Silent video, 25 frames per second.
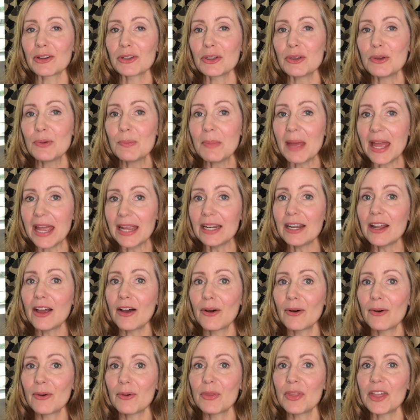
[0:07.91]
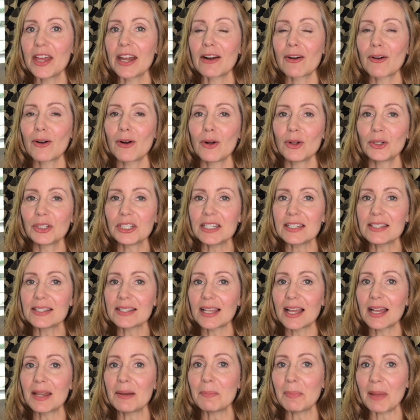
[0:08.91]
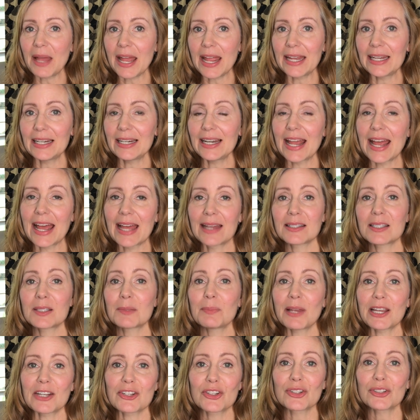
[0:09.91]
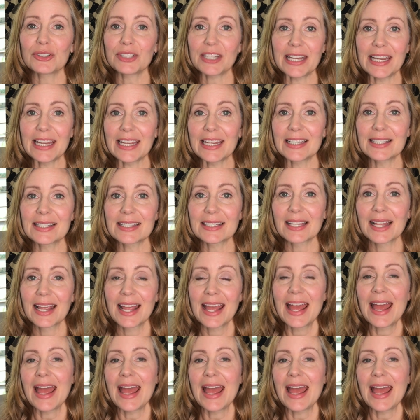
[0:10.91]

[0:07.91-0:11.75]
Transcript: you may know that our oldest son, Payton, has special needs.